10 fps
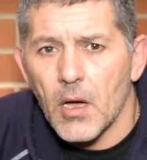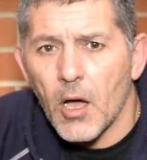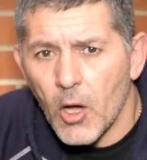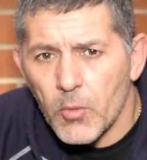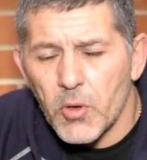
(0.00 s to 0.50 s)

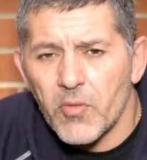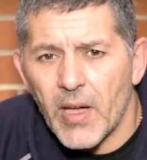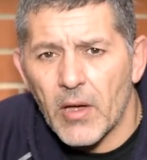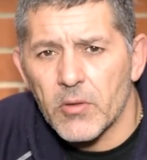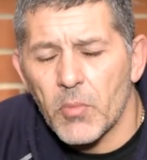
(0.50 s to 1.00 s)
I hope you
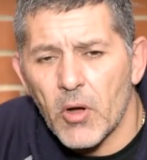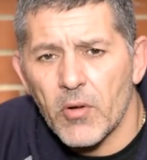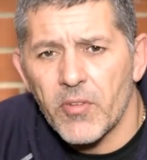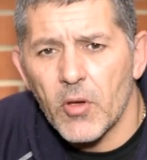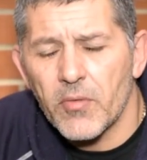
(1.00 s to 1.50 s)
found my
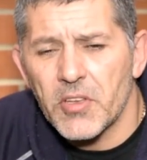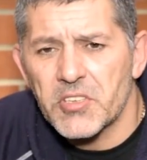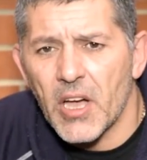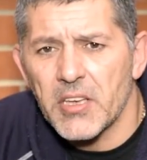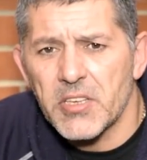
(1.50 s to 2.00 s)
review of this
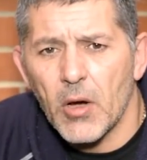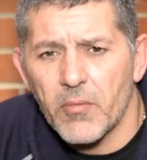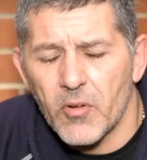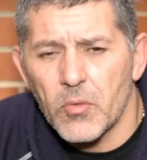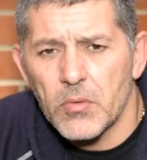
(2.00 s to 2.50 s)
case
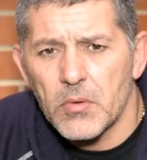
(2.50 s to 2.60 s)
helpful